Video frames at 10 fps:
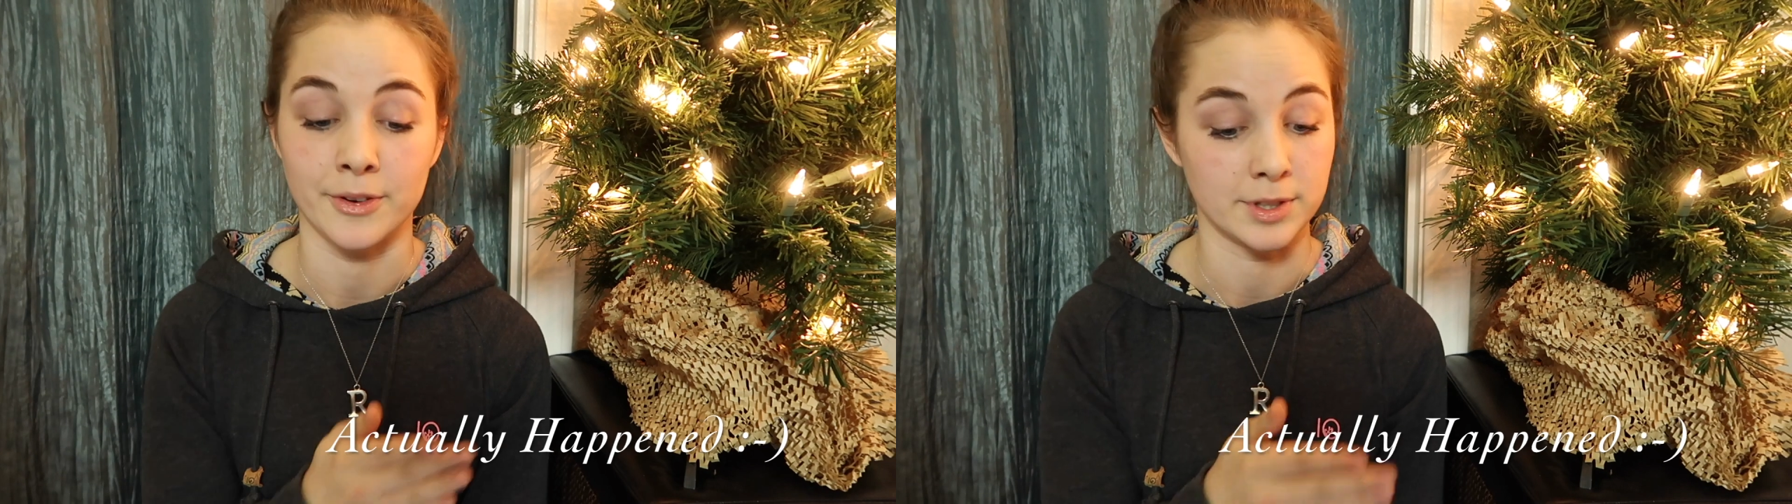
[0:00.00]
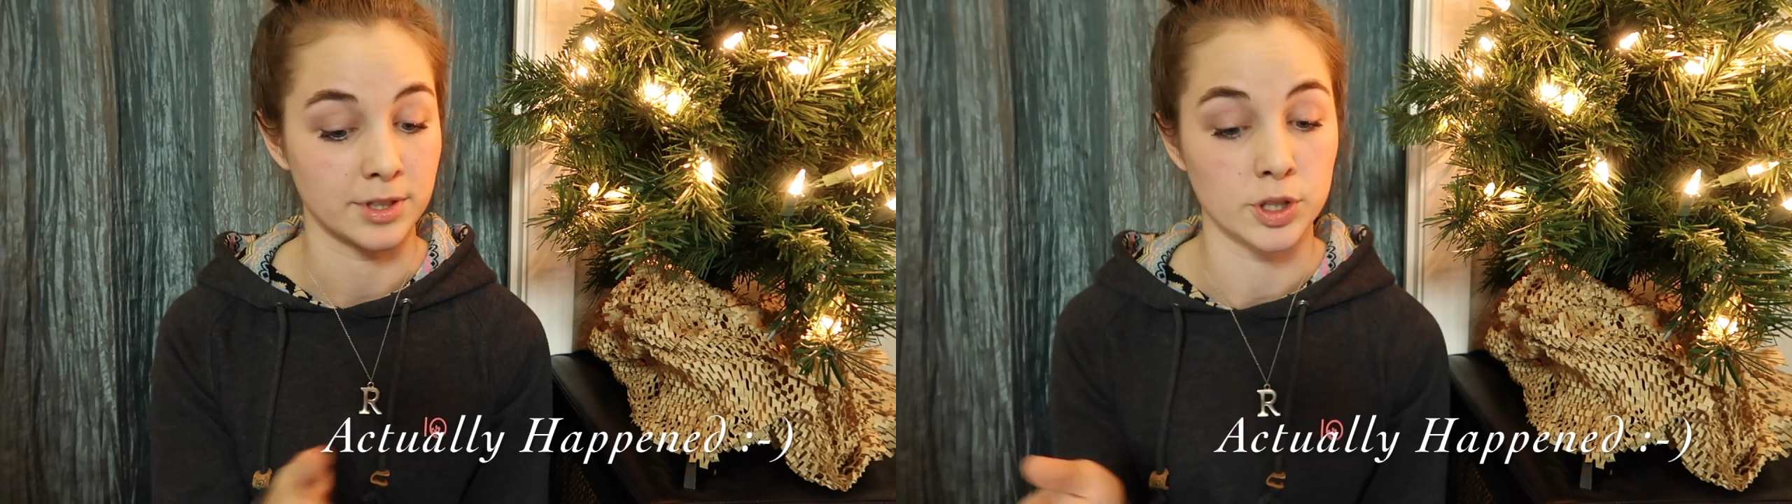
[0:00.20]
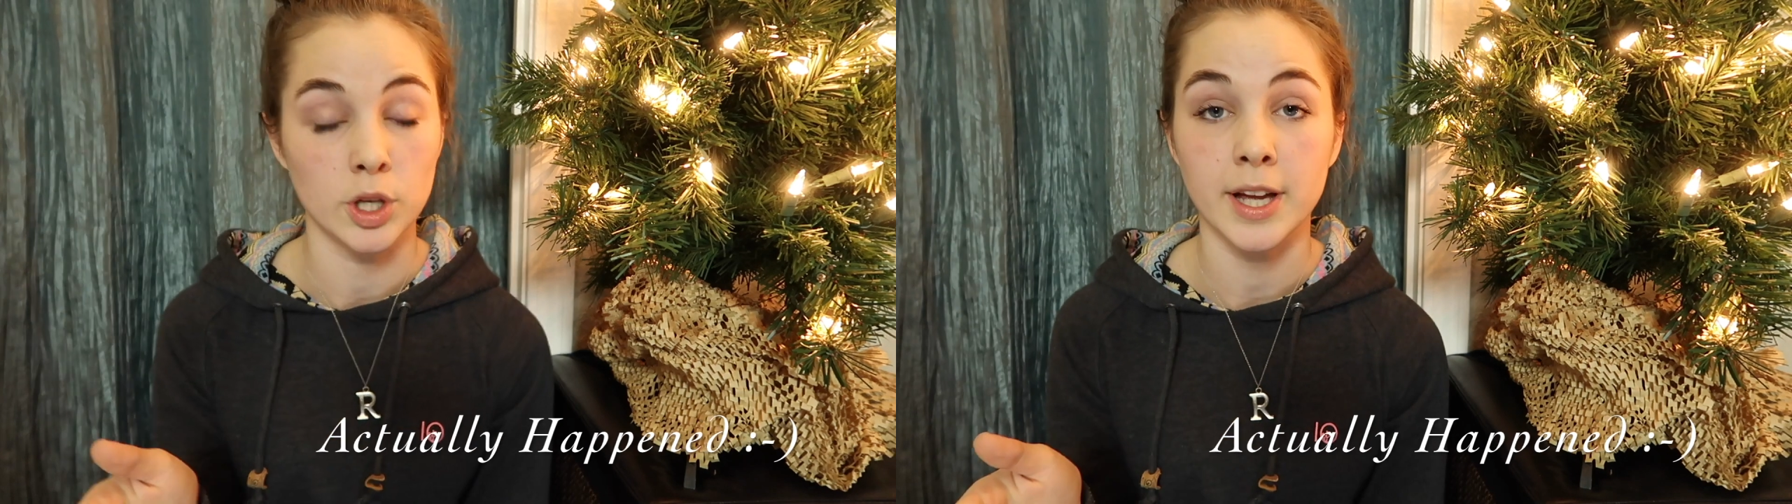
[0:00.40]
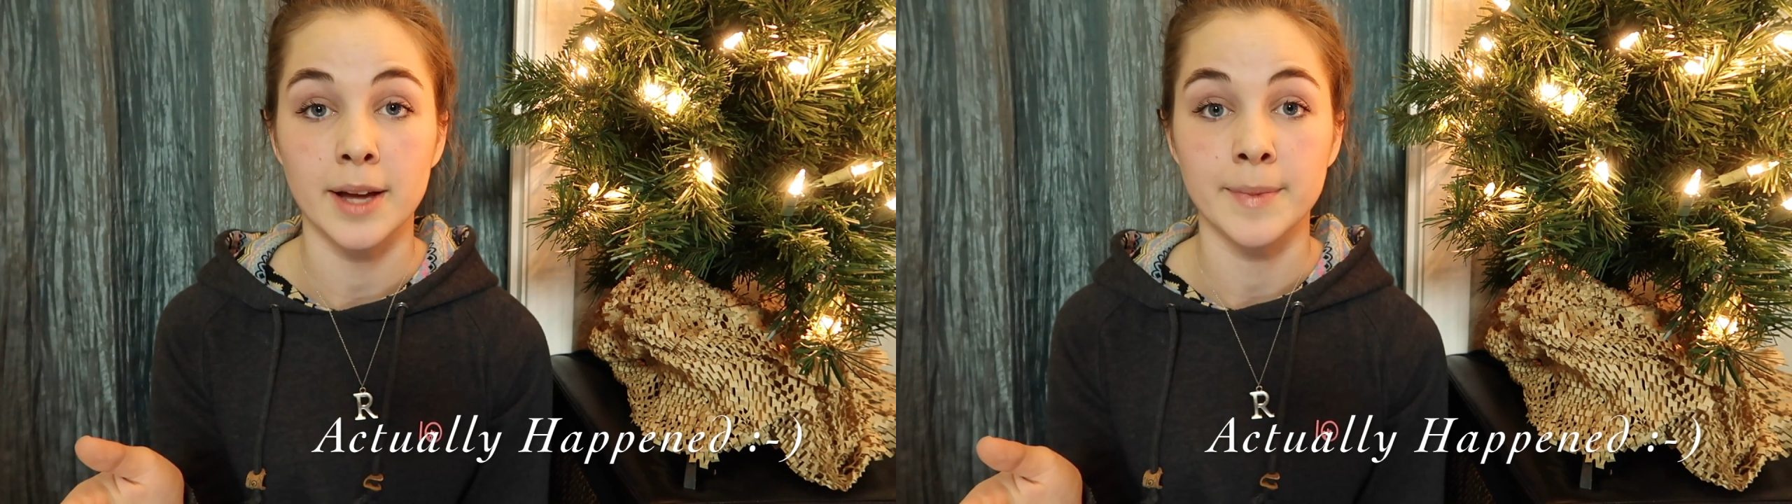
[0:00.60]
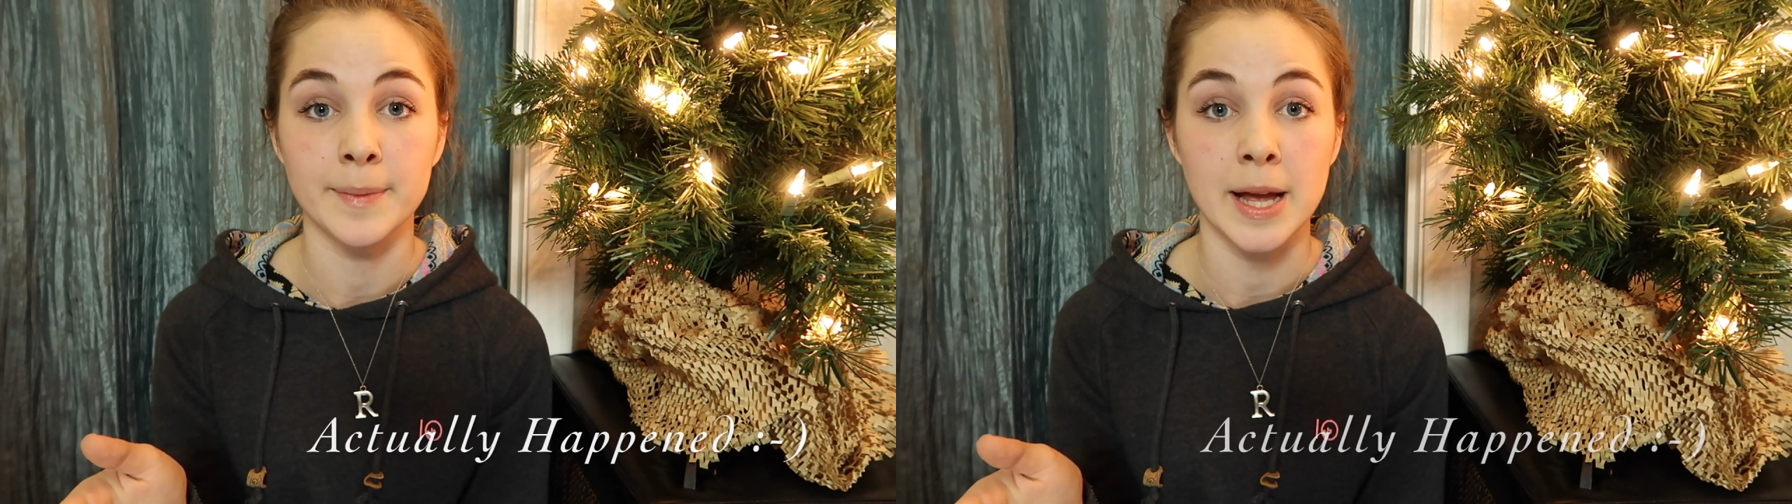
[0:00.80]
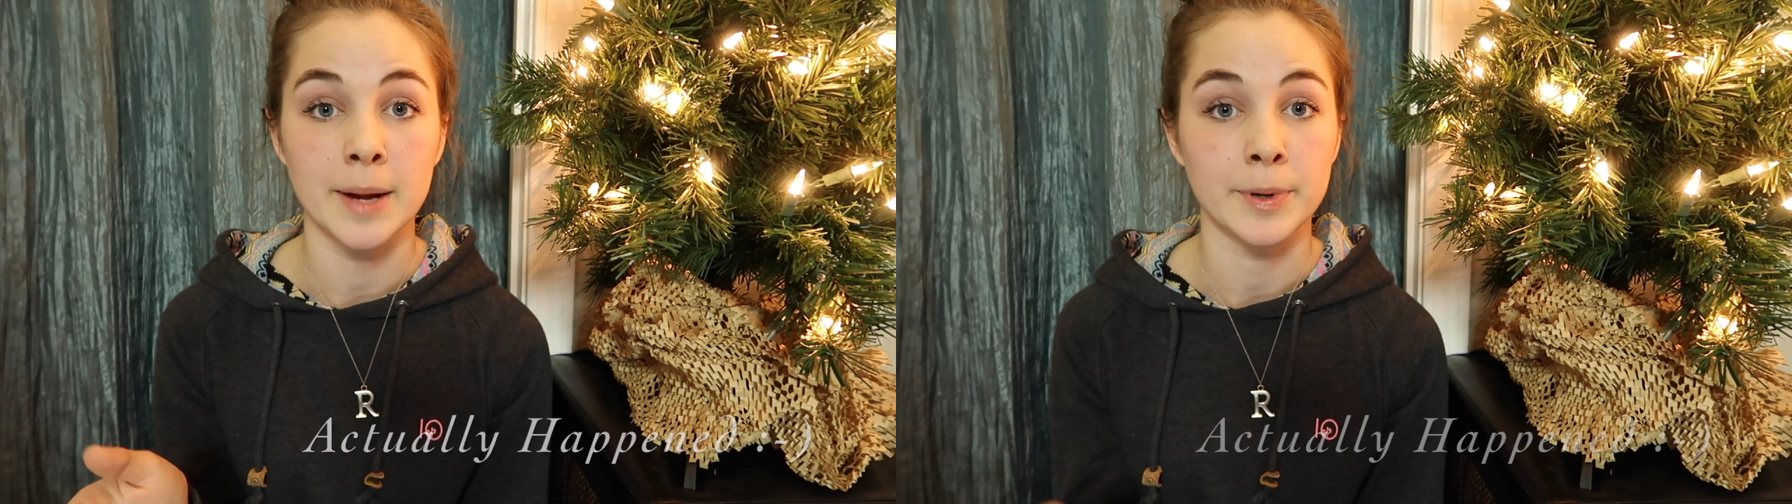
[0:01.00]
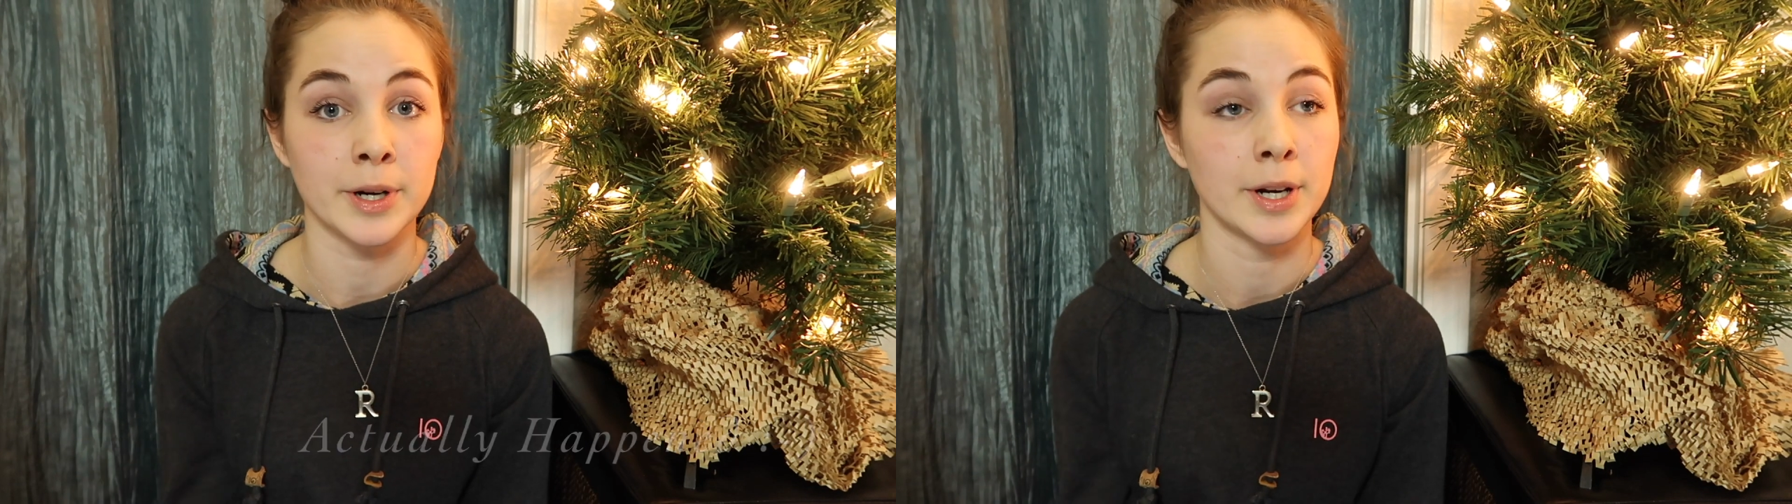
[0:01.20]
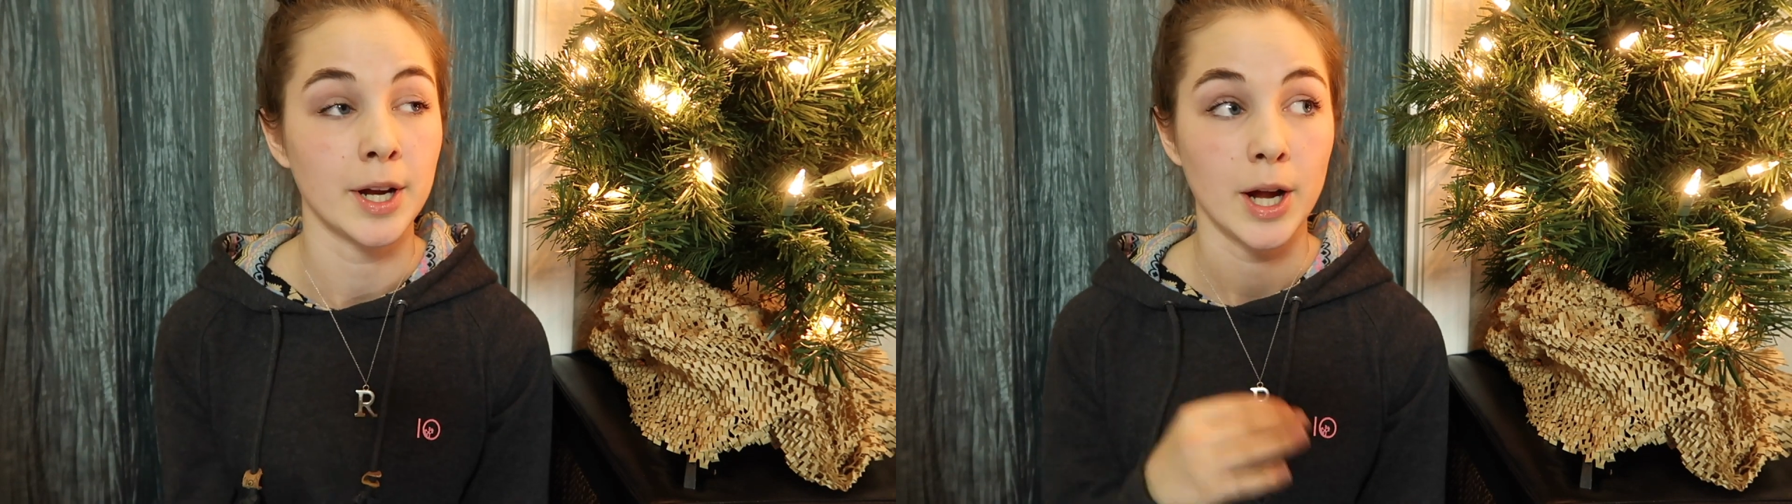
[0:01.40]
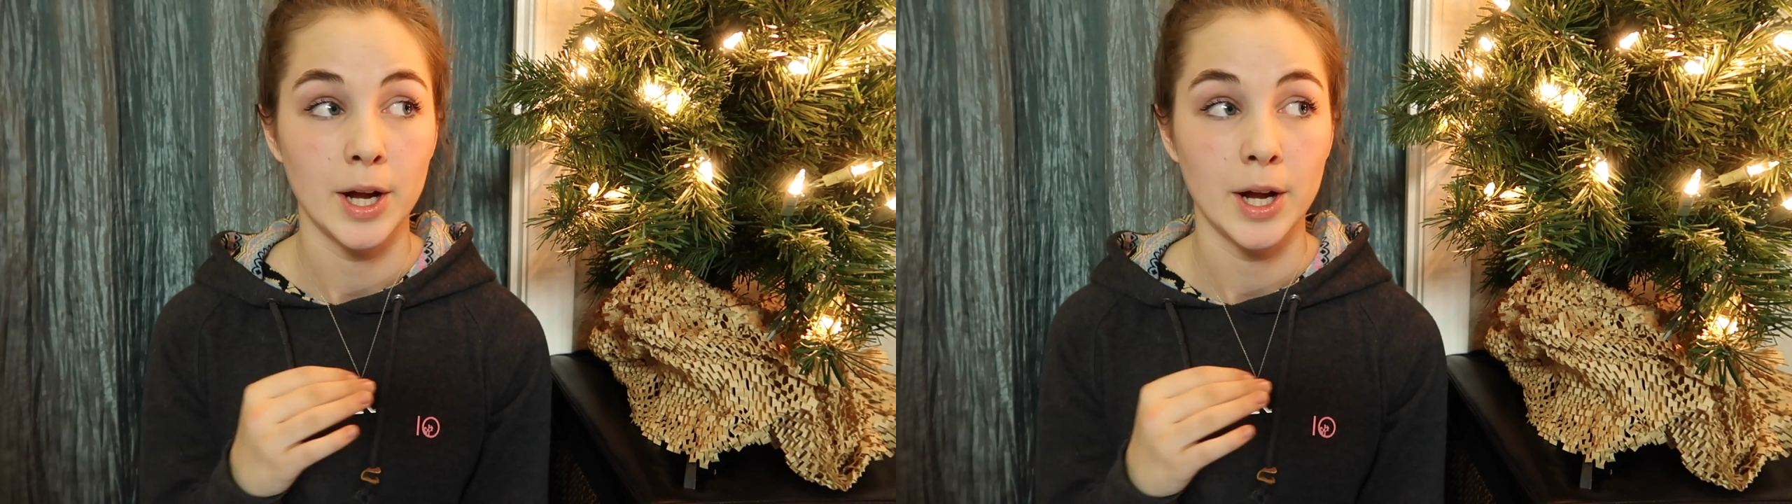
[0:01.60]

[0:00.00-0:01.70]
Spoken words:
I would look at my paper